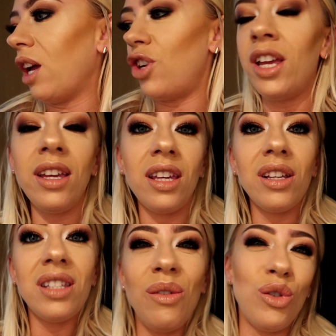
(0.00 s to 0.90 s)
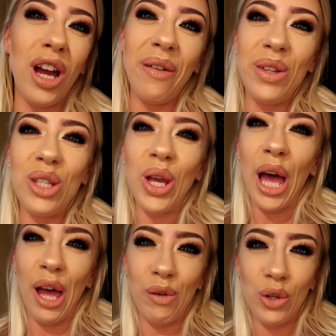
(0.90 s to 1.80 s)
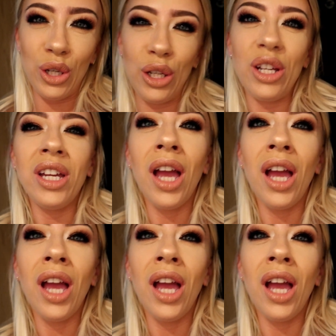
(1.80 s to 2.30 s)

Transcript: a drink. Stephen's driving, so I have a drink.